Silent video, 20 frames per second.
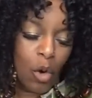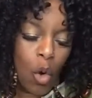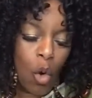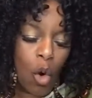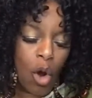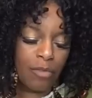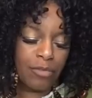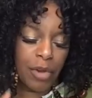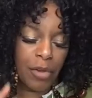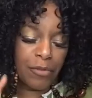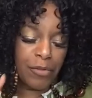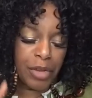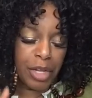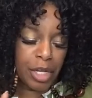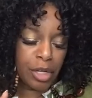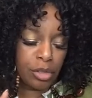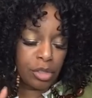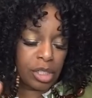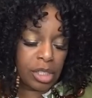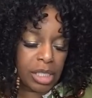or
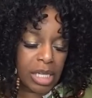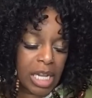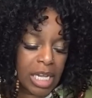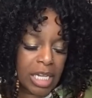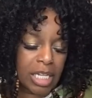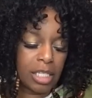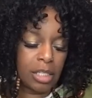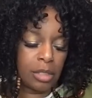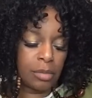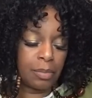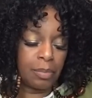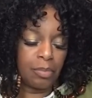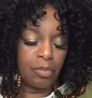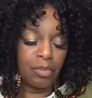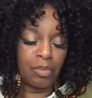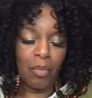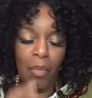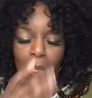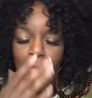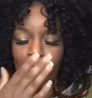reveal sneakers.
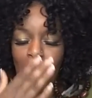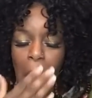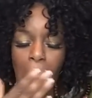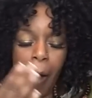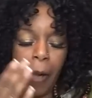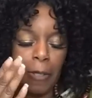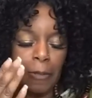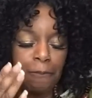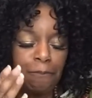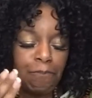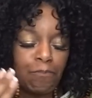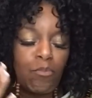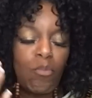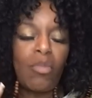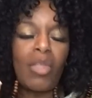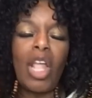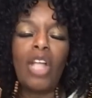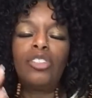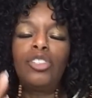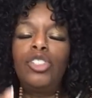
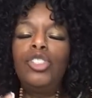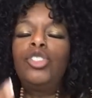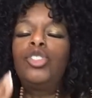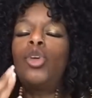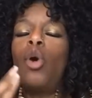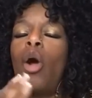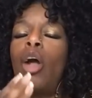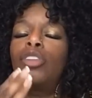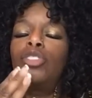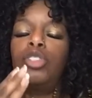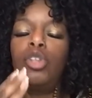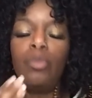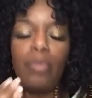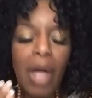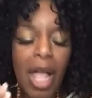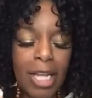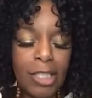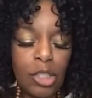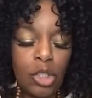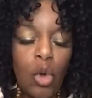To talk too
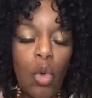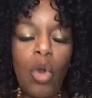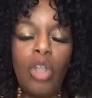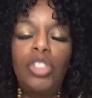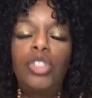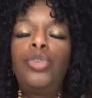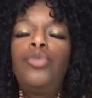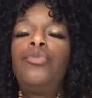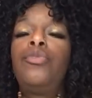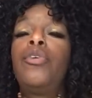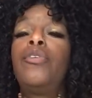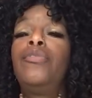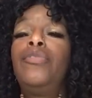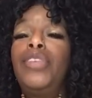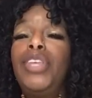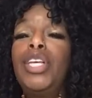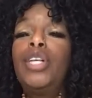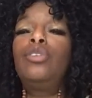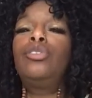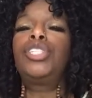much or to
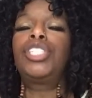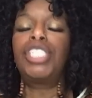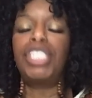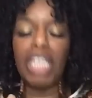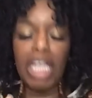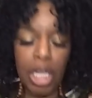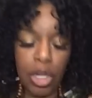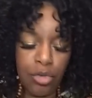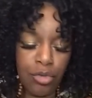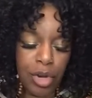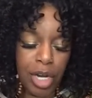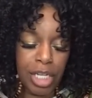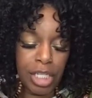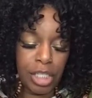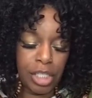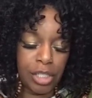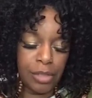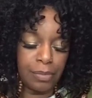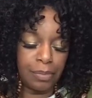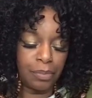reveal secrets